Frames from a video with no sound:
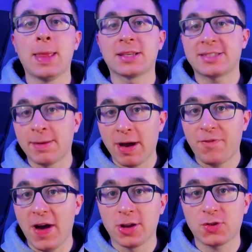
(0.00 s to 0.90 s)
the
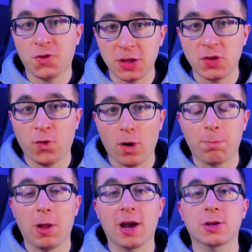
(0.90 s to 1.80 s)
semifinals for these four
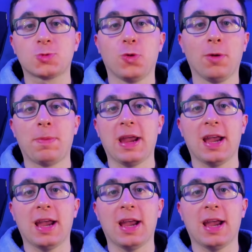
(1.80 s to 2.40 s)
players will be